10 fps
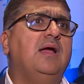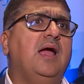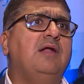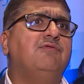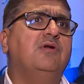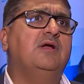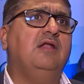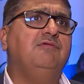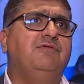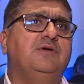And for
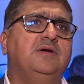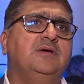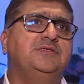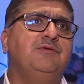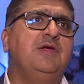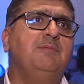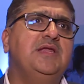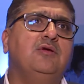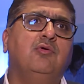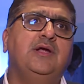Gulf, we have
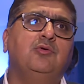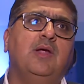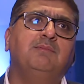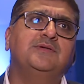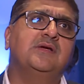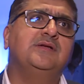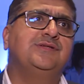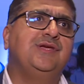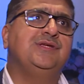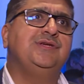been growing 12%
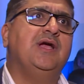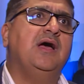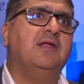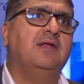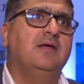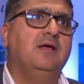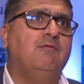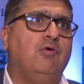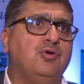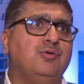CAGR
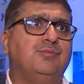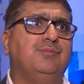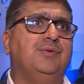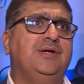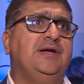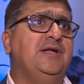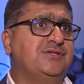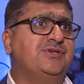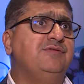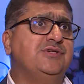volume in an
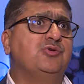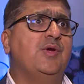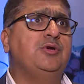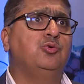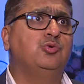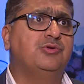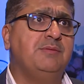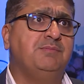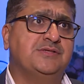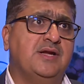industry which is growing 2 to
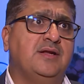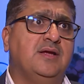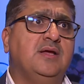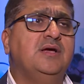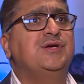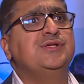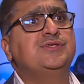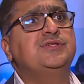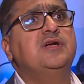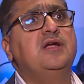3%
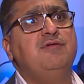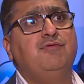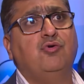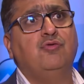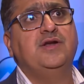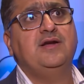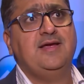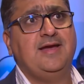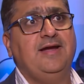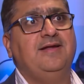consistently for over a
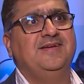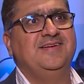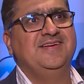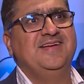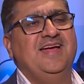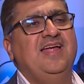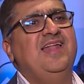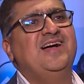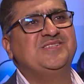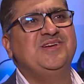decade. And
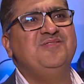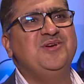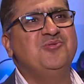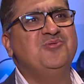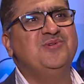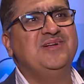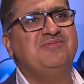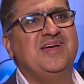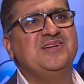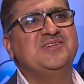last year we grew in a
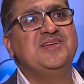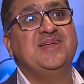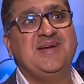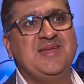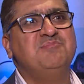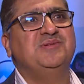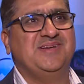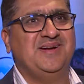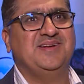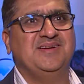financial year
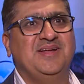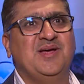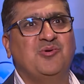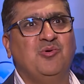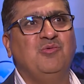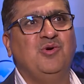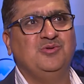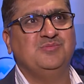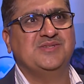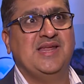18% in our coal
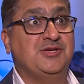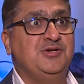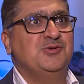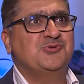volumes, and actually it was